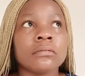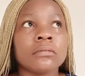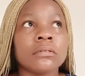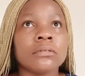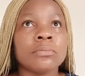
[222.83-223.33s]

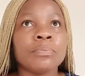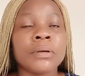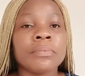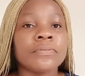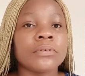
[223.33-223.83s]
You
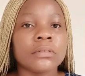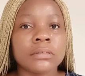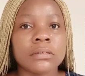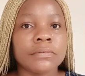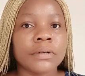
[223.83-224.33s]
pay before they
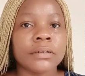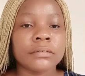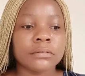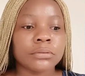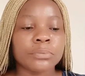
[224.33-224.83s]
deliver, I
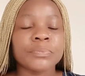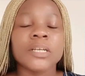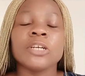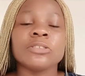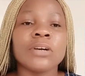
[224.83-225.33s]
think so.
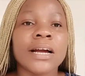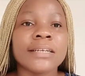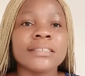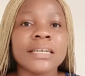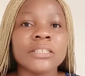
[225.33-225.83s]
So
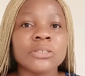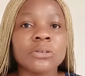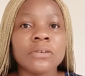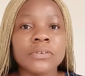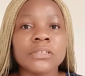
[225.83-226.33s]
guys, that is
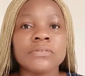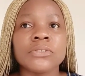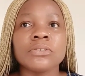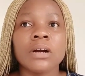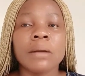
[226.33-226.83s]
all for this
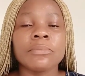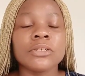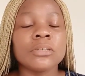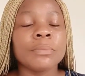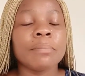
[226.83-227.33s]
video. I'm
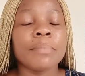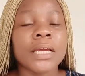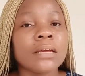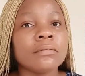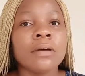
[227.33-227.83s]
going to be
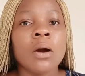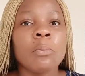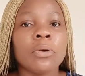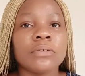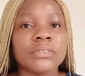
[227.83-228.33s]
making
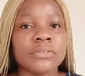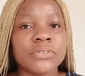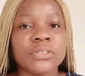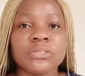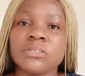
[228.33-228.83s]
more of these
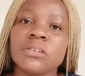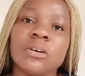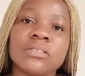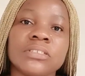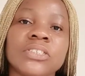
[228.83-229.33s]
videos
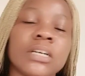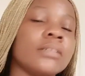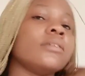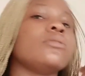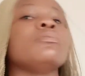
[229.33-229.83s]
on this
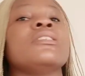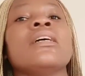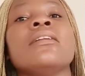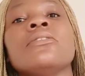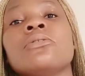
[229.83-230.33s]
channel to be
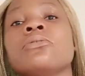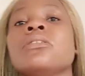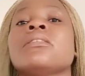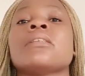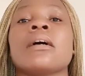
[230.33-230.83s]
telling you good
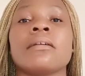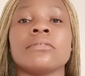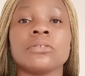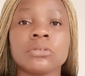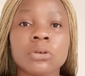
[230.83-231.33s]
Instagram
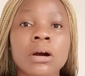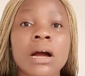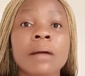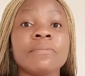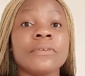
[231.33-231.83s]
store,
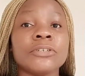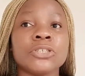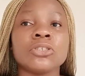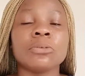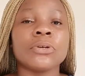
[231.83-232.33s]
I'm very
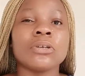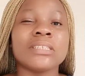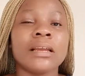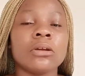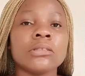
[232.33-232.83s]
sure, because
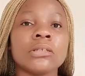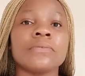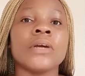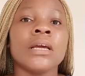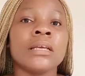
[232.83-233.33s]
there are a lot
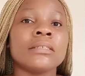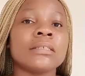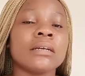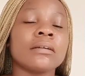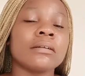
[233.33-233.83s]
of
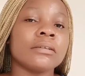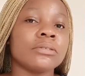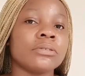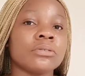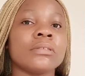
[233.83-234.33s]
Instagram
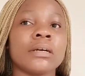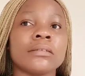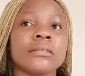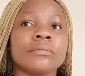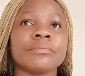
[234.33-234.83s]
stores
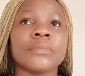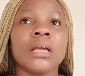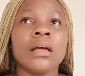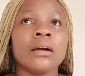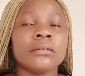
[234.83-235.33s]
that
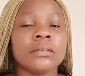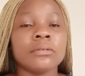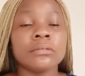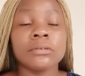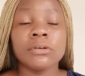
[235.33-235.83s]

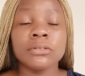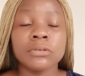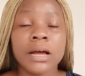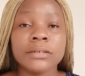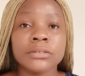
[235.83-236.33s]
they're going to
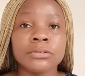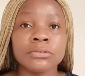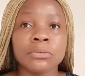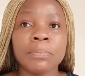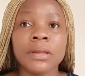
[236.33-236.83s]
ask you
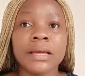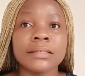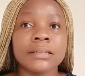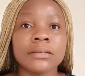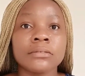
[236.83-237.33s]
to pay
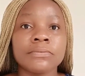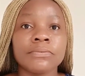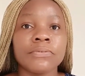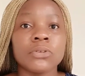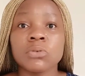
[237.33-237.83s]
like 10,
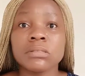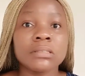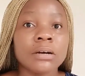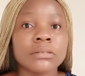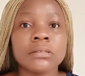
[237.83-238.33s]
15,
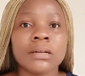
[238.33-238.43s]
20,000.